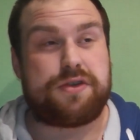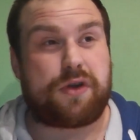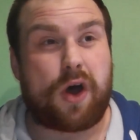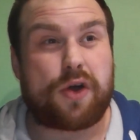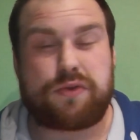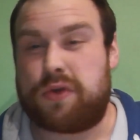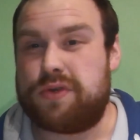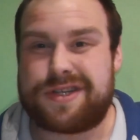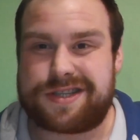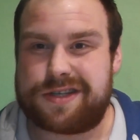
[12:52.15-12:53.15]
You can't do
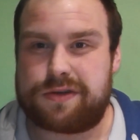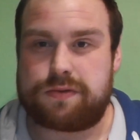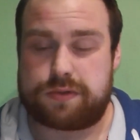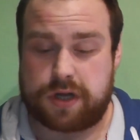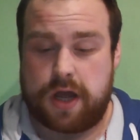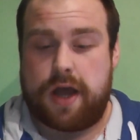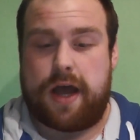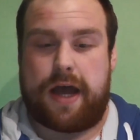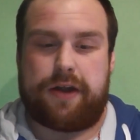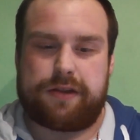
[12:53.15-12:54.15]
your singles,
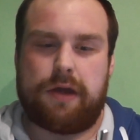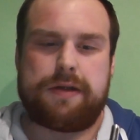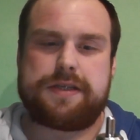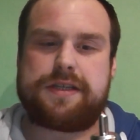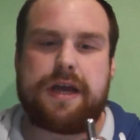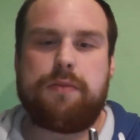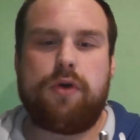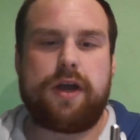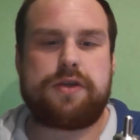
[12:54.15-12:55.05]
and I don't understand why,